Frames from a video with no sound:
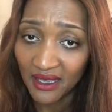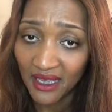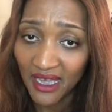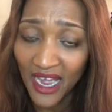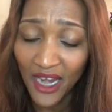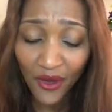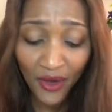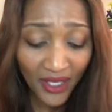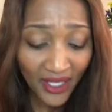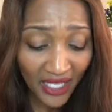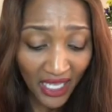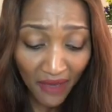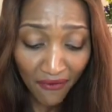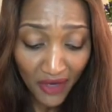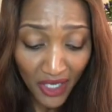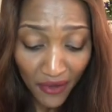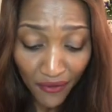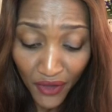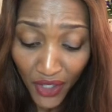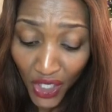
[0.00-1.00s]
I don't care even
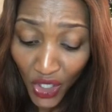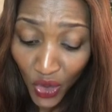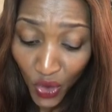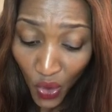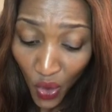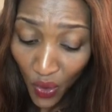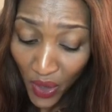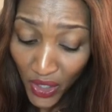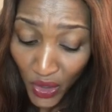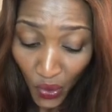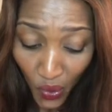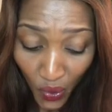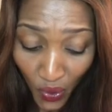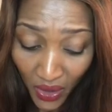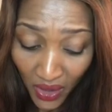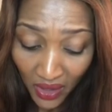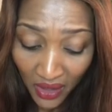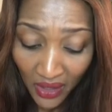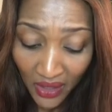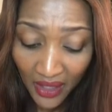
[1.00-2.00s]
if you can go and
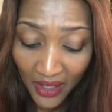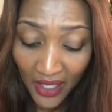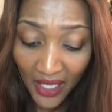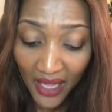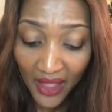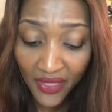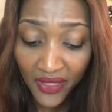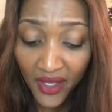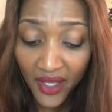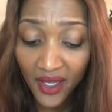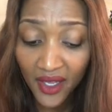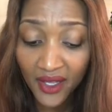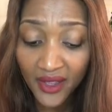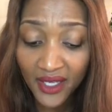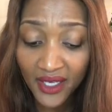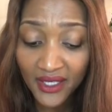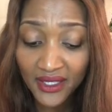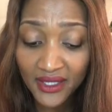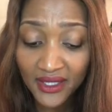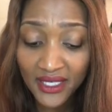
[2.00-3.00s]
Google
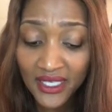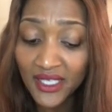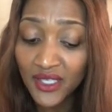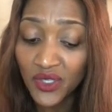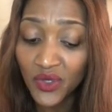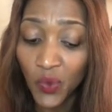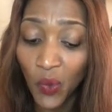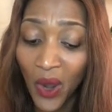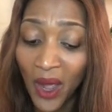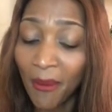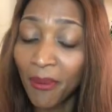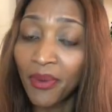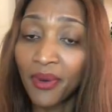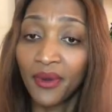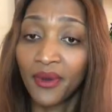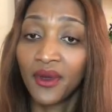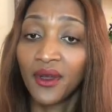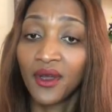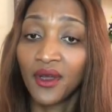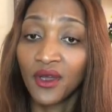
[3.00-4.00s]
the deeds web
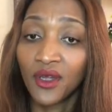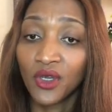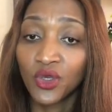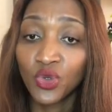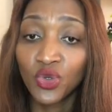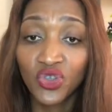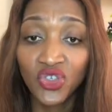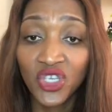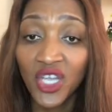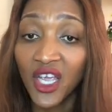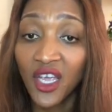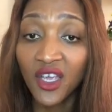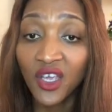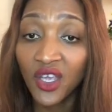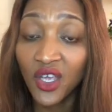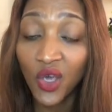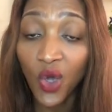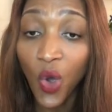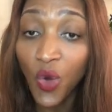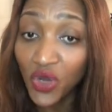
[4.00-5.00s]
to check
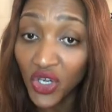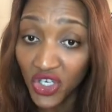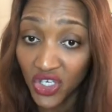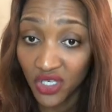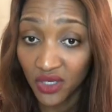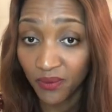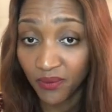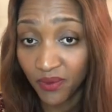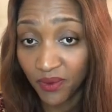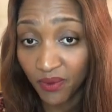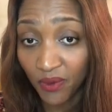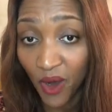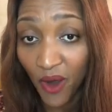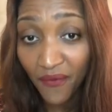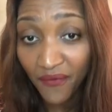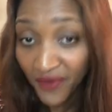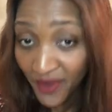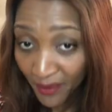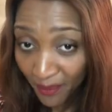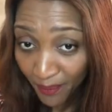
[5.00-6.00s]
ownership
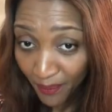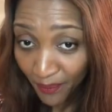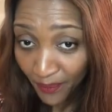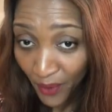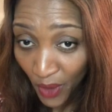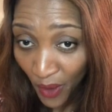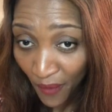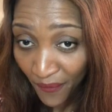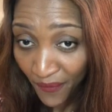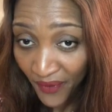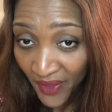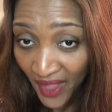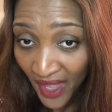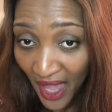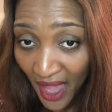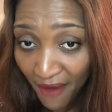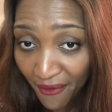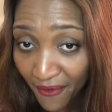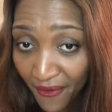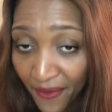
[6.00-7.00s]
of the
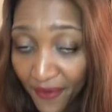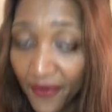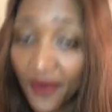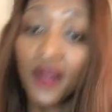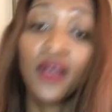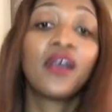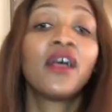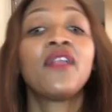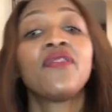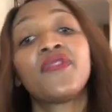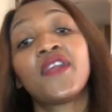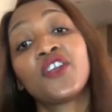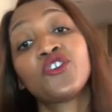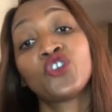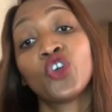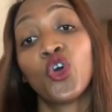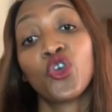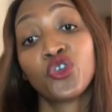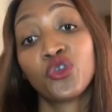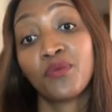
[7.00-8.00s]
F that
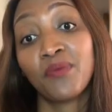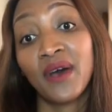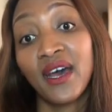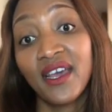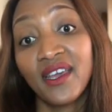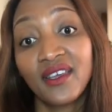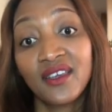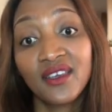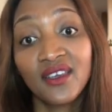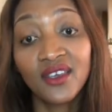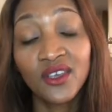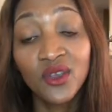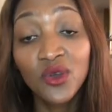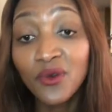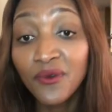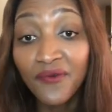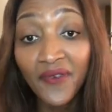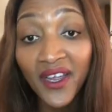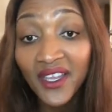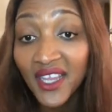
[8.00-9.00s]
you're occupying. You'll
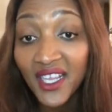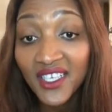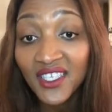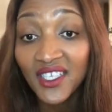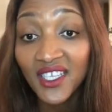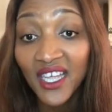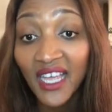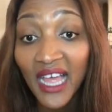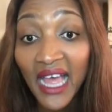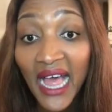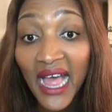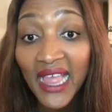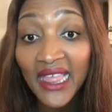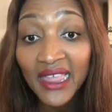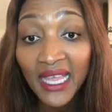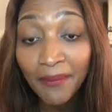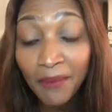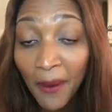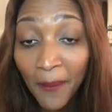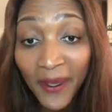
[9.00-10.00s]
find that
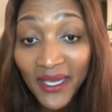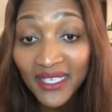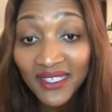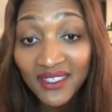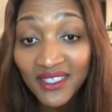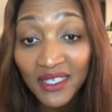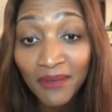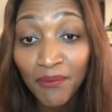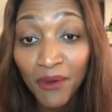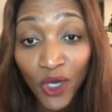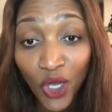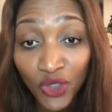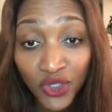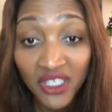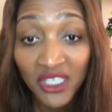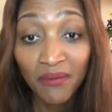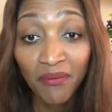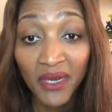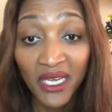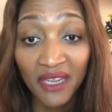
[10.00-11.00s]
that property still belongs to
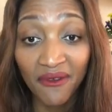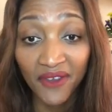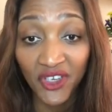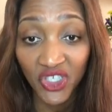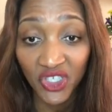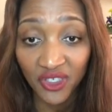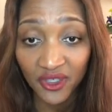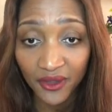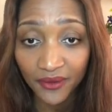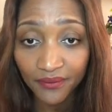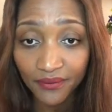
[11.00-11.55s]
the beneficiary.